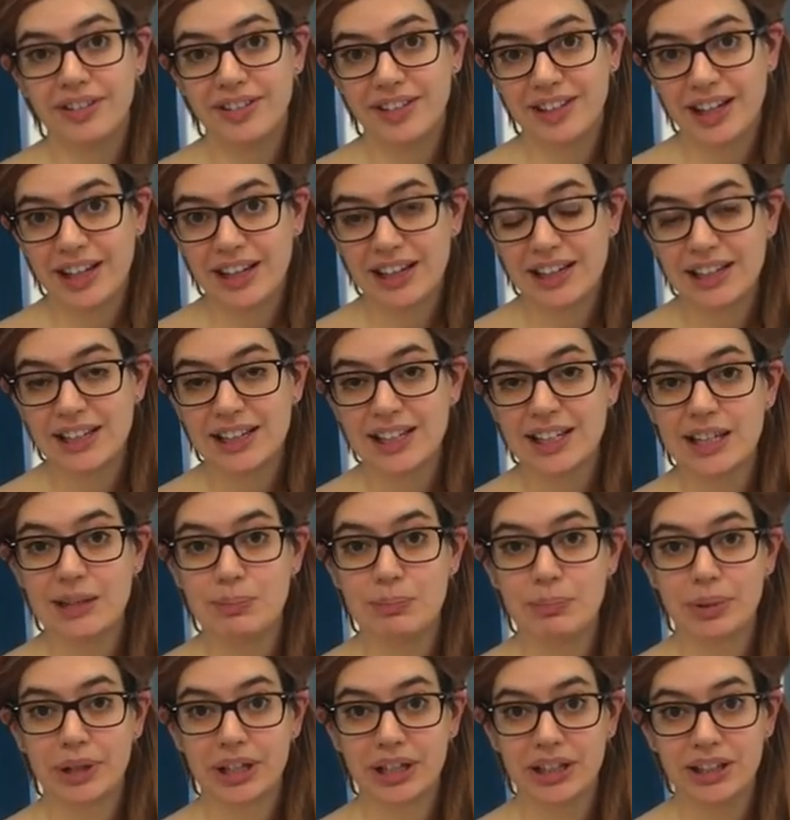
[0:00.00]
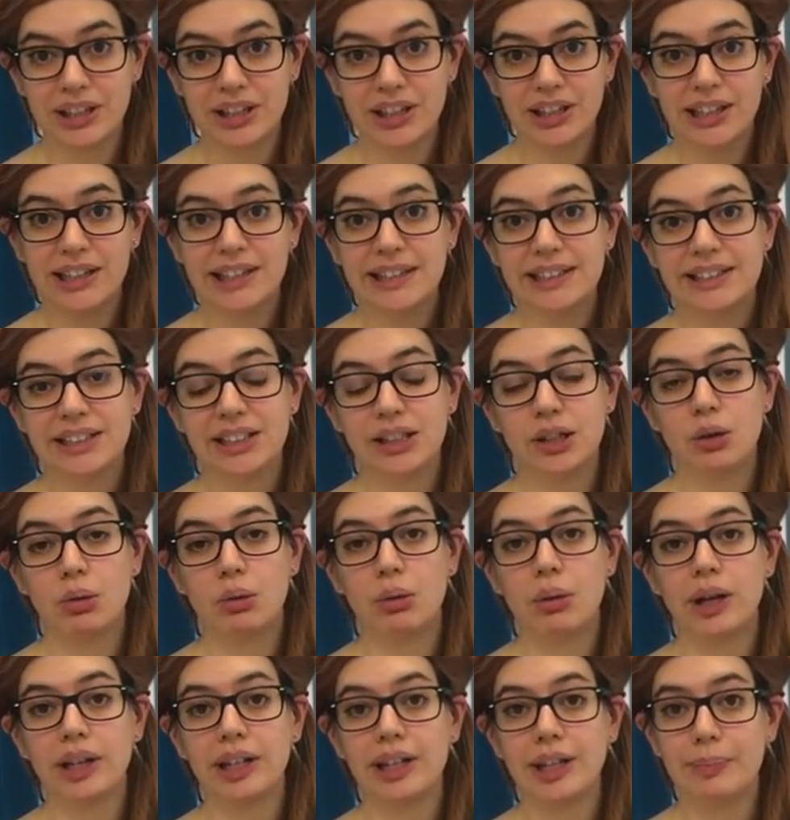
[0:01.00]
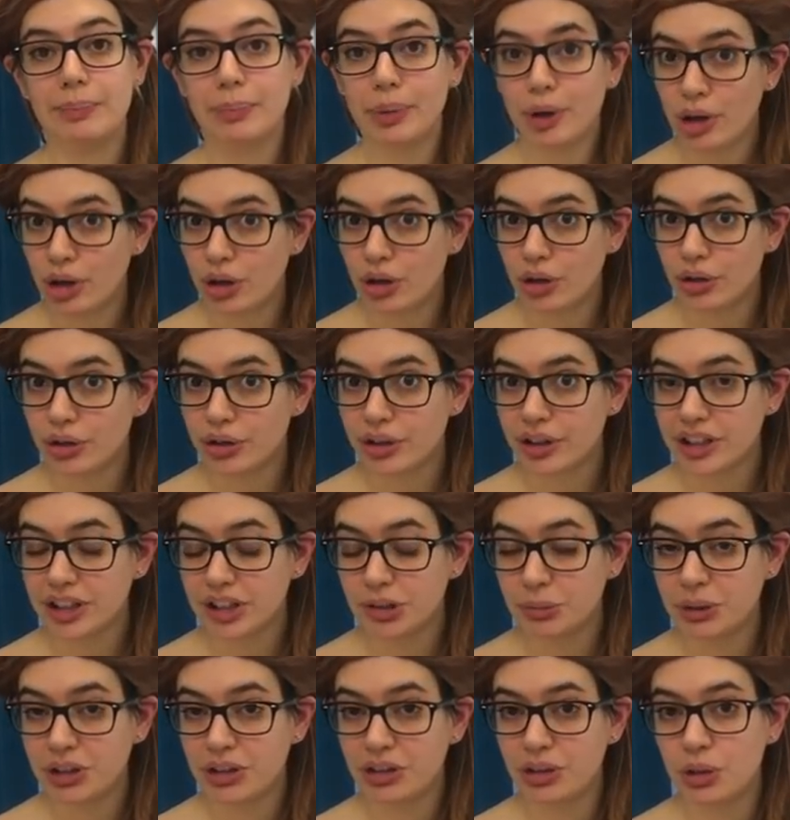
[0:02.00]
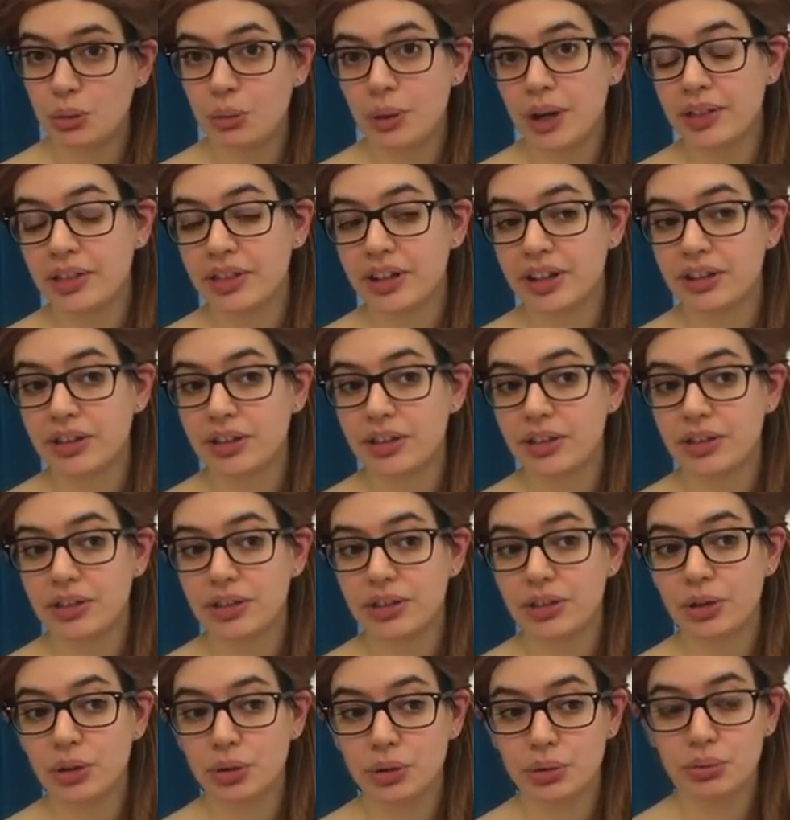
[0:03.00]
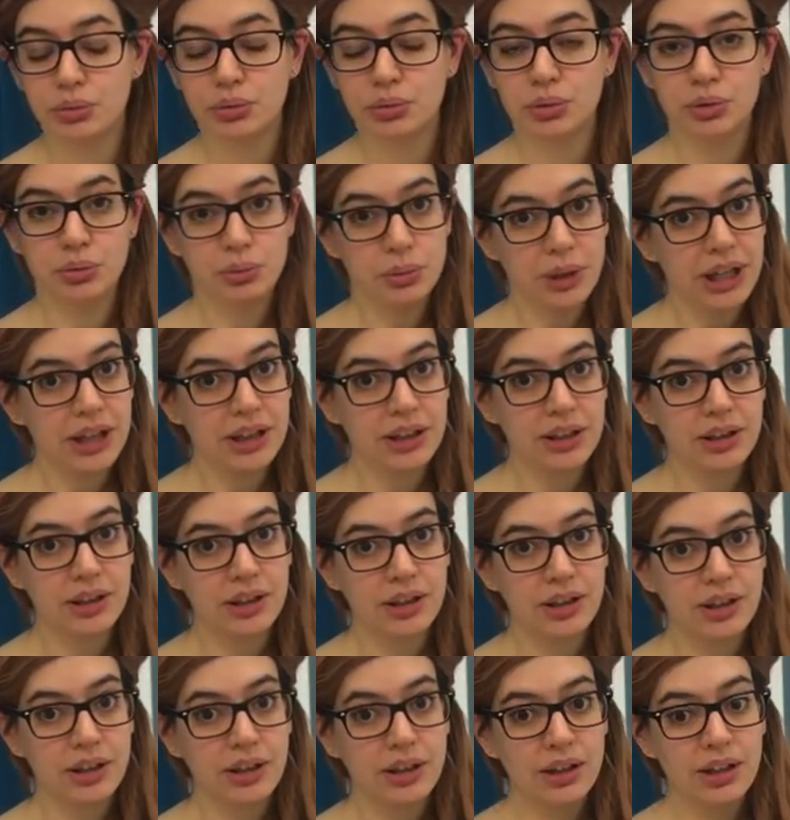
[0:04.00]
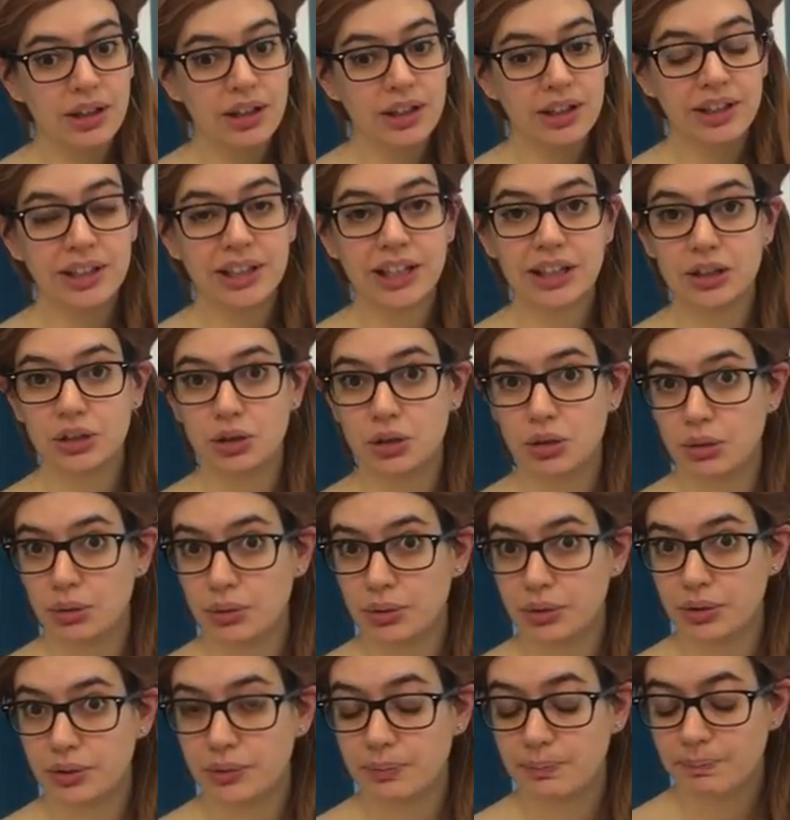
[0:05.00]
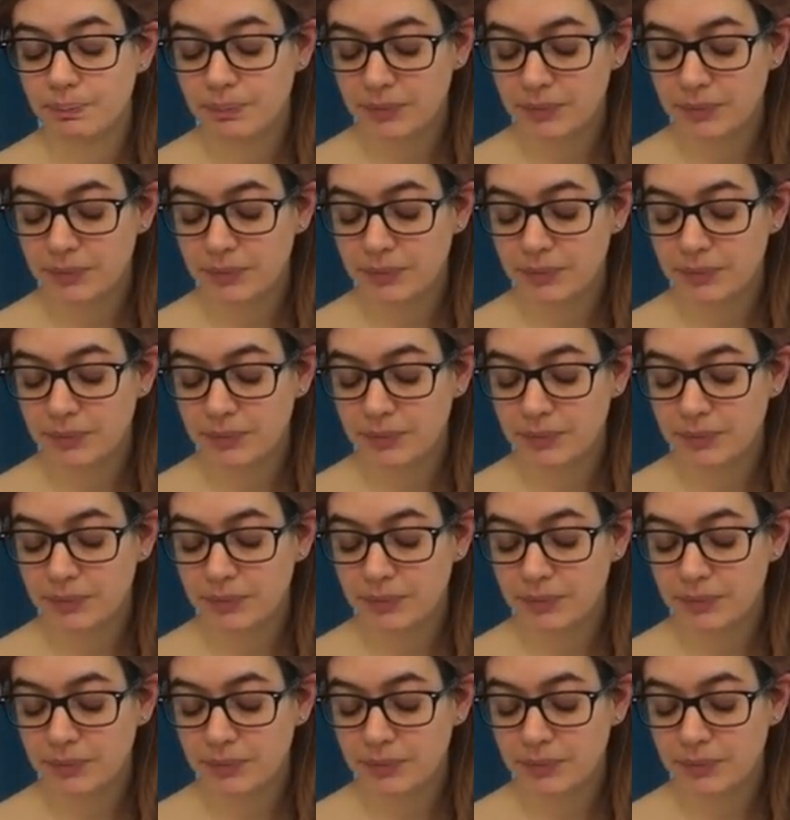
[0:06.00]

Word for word: Tel est pris qui croyait prendre. It means the one that thought would win, get caught.